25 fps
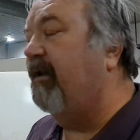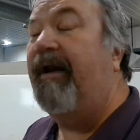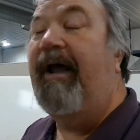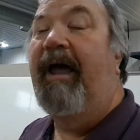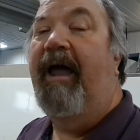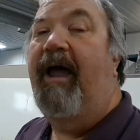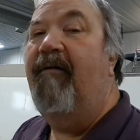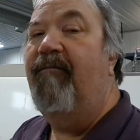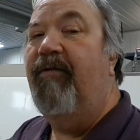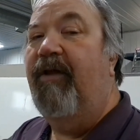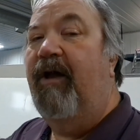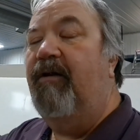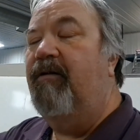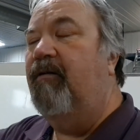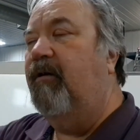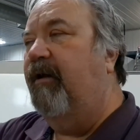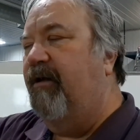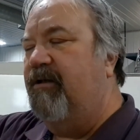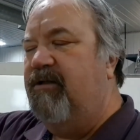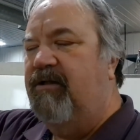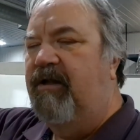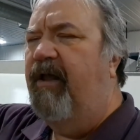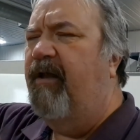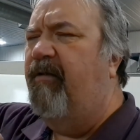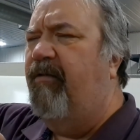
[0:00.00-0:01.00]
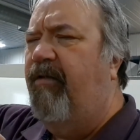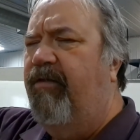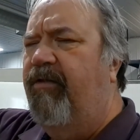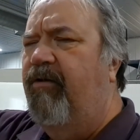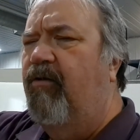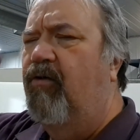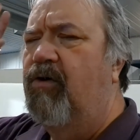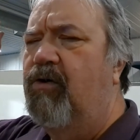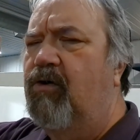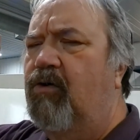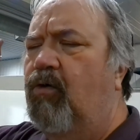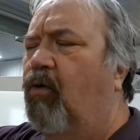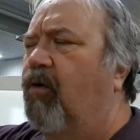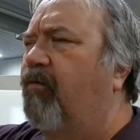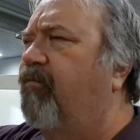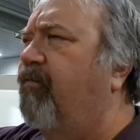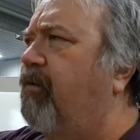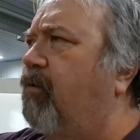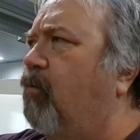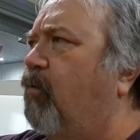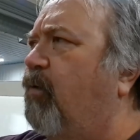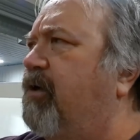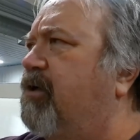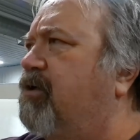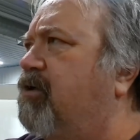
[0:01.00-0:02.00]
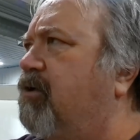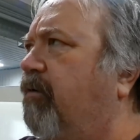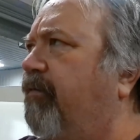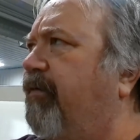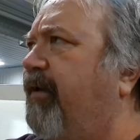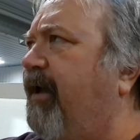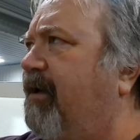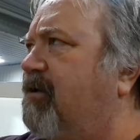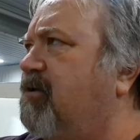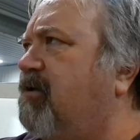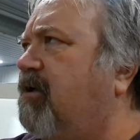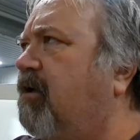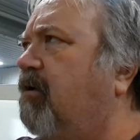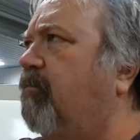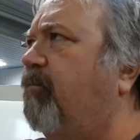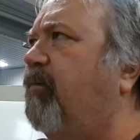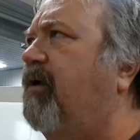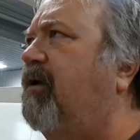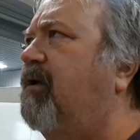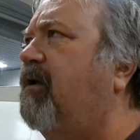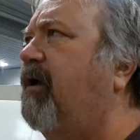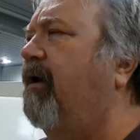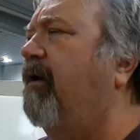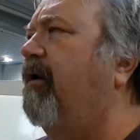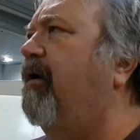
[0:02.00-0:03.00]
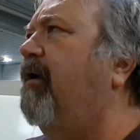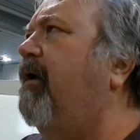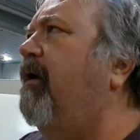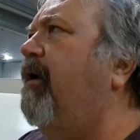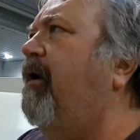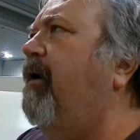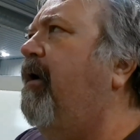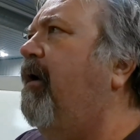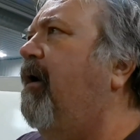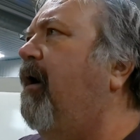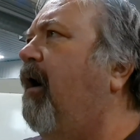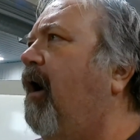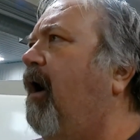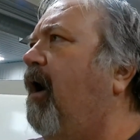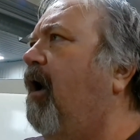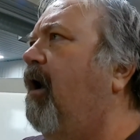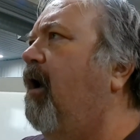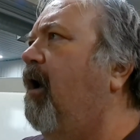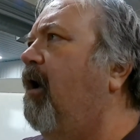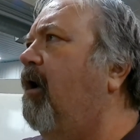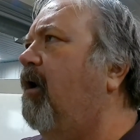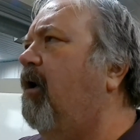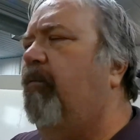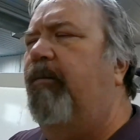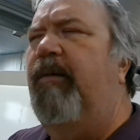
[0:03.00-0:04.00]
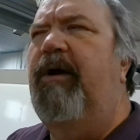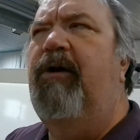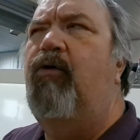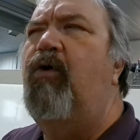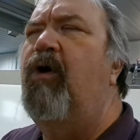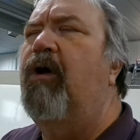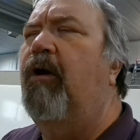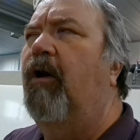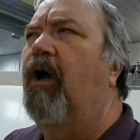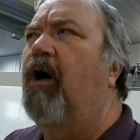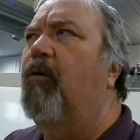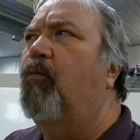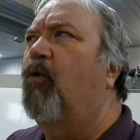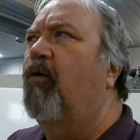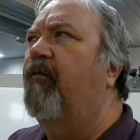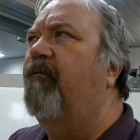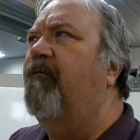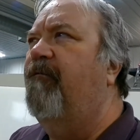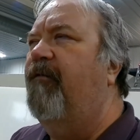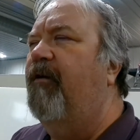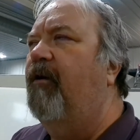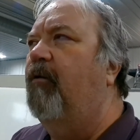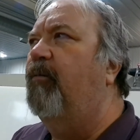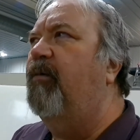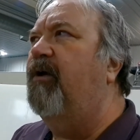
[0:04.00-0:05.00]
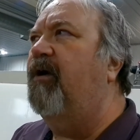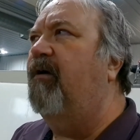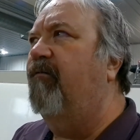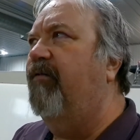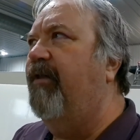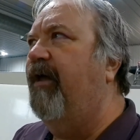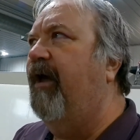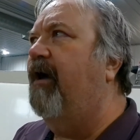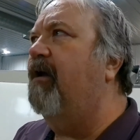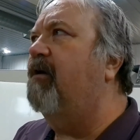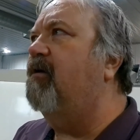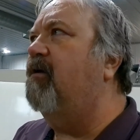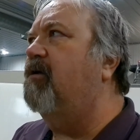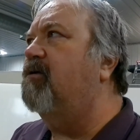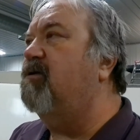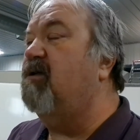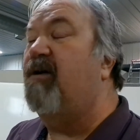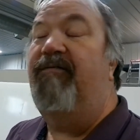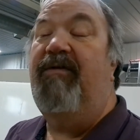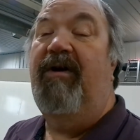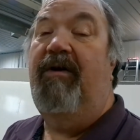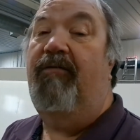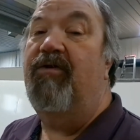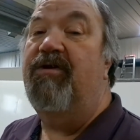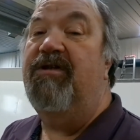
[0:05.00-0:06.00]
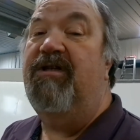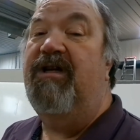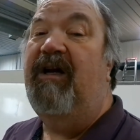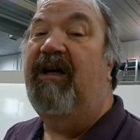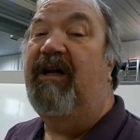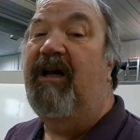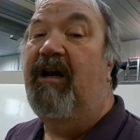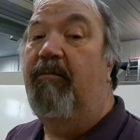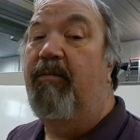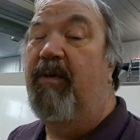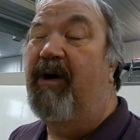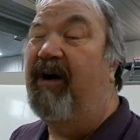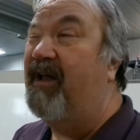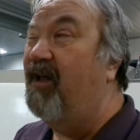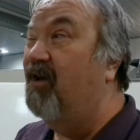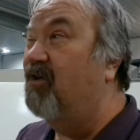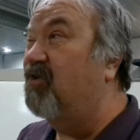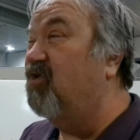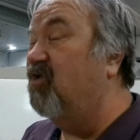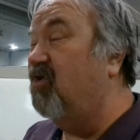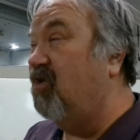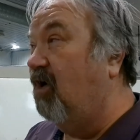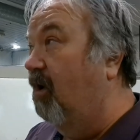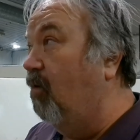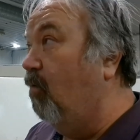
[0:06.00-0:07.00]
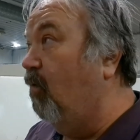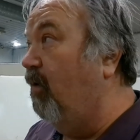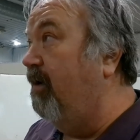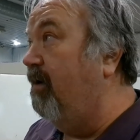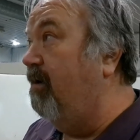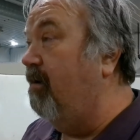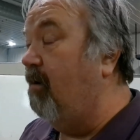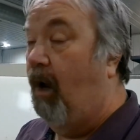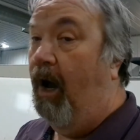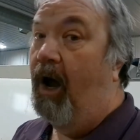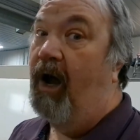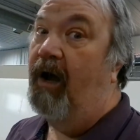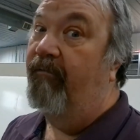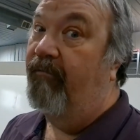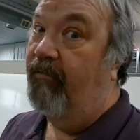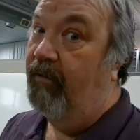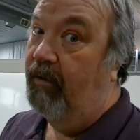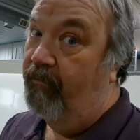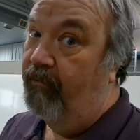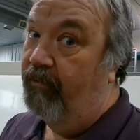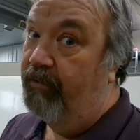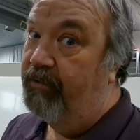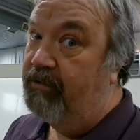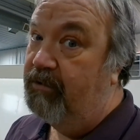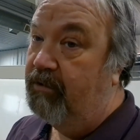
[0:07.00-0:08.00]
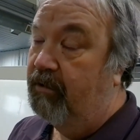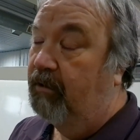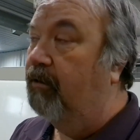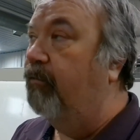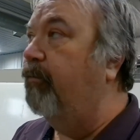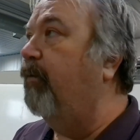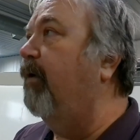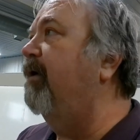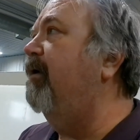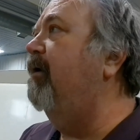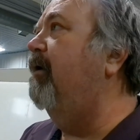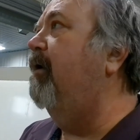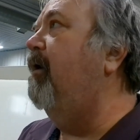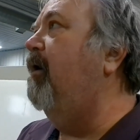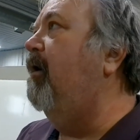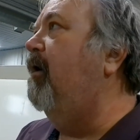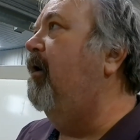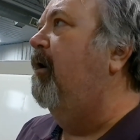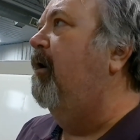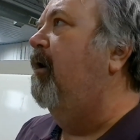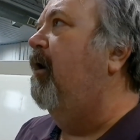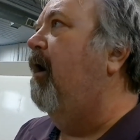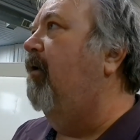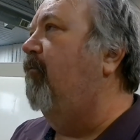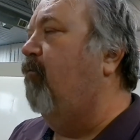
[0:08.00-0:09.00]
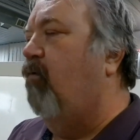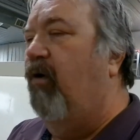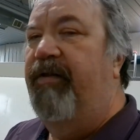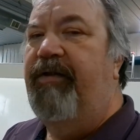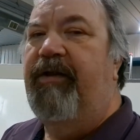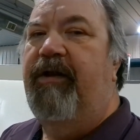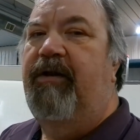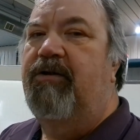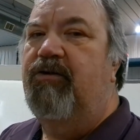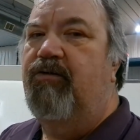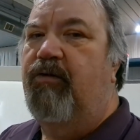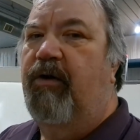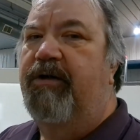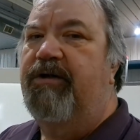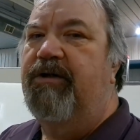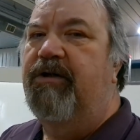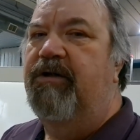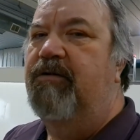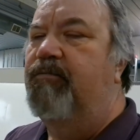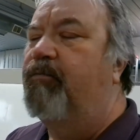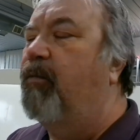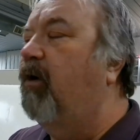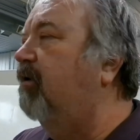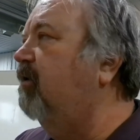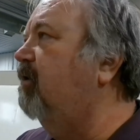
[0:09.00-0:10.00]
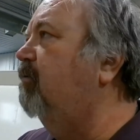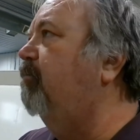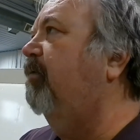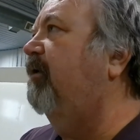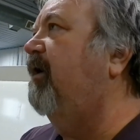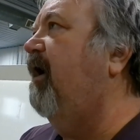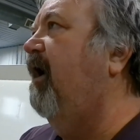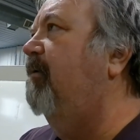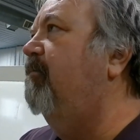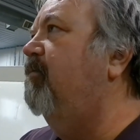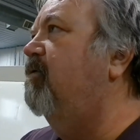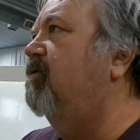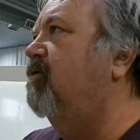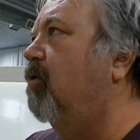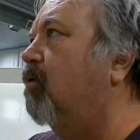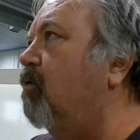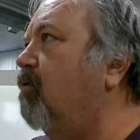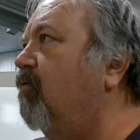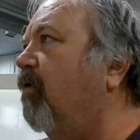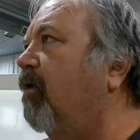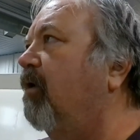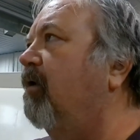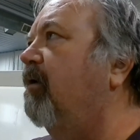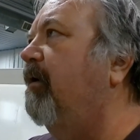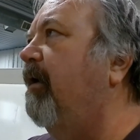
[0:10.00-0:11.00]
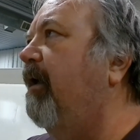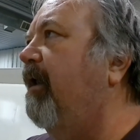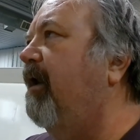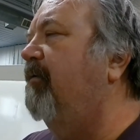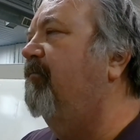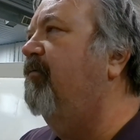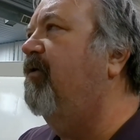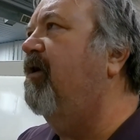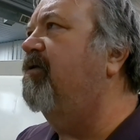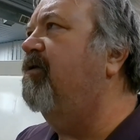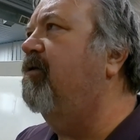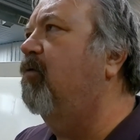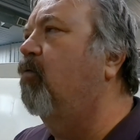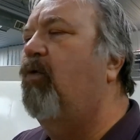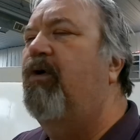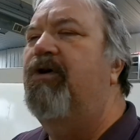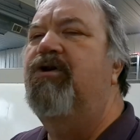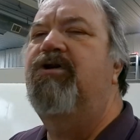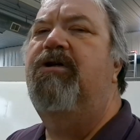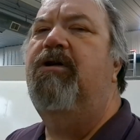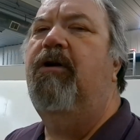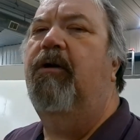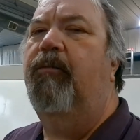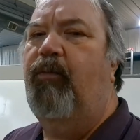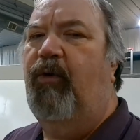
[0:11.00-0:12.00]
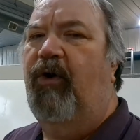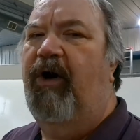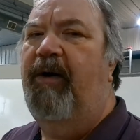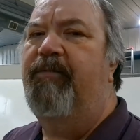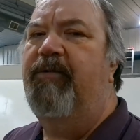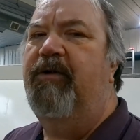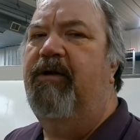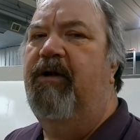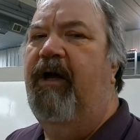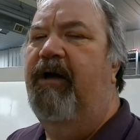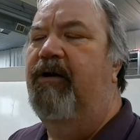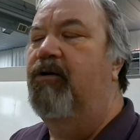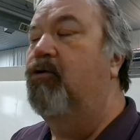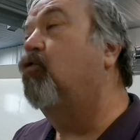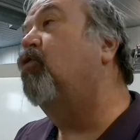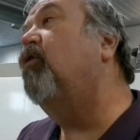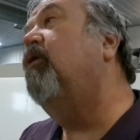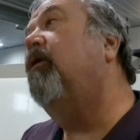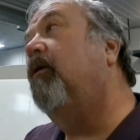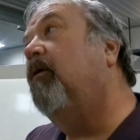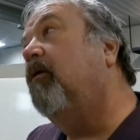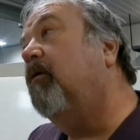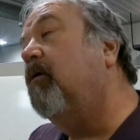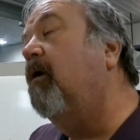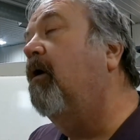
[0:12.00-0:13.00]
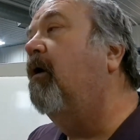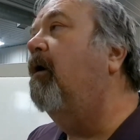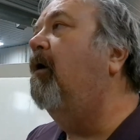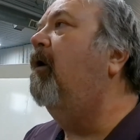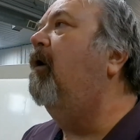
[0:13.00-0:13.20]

And I have that, like I said, that third door for the windshield. That's going to be done. I'm going to be doing a lot more filming of that, because I've never seen anybody install one. I've never installed one. I've read the instructions multiple times over, and I've got the windshield prepped and drilled.